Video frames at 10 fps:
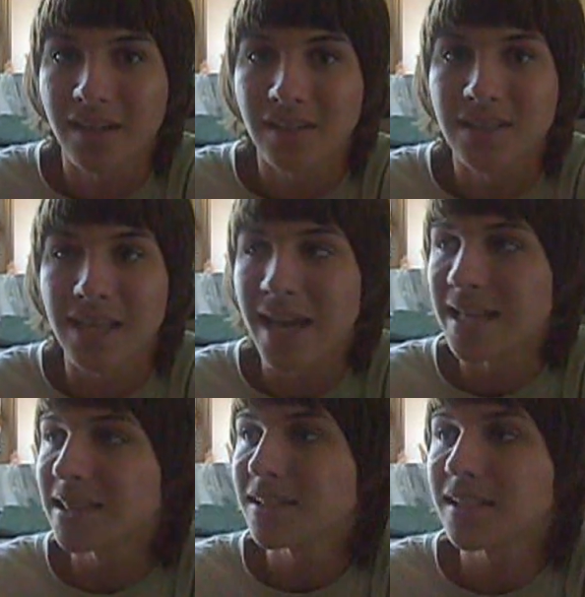It was
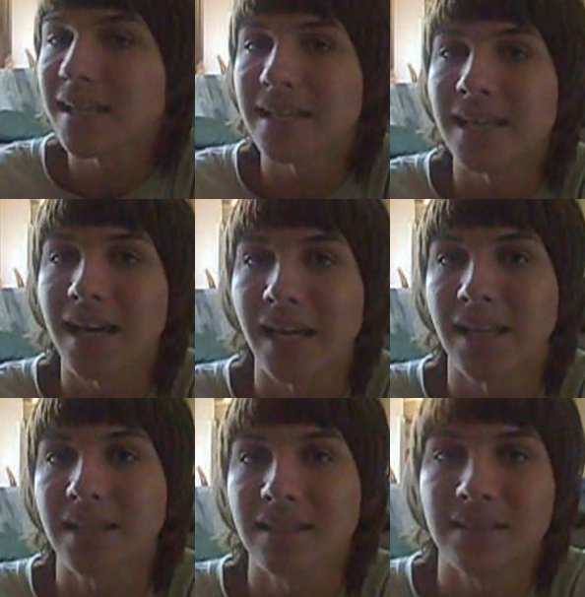8:30 at night.
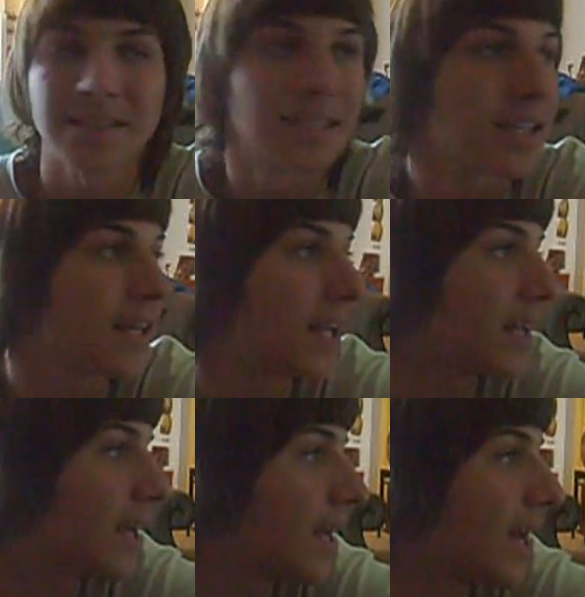Sun
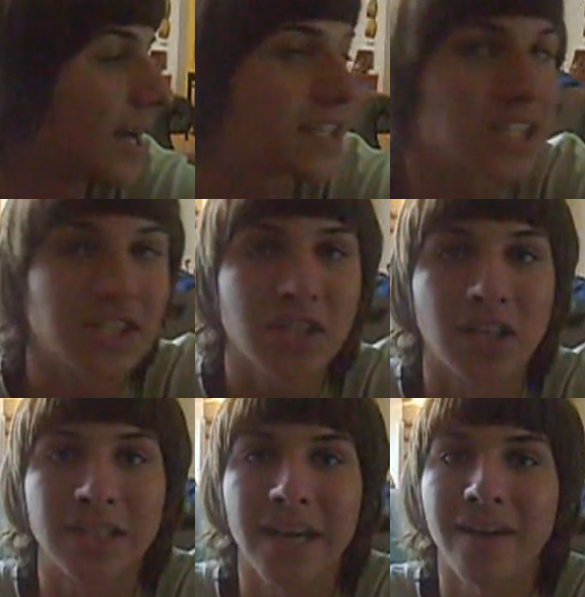had just
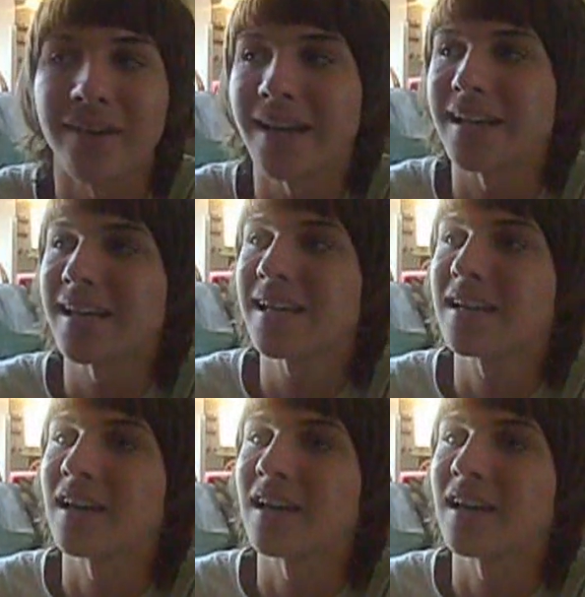gone down, and it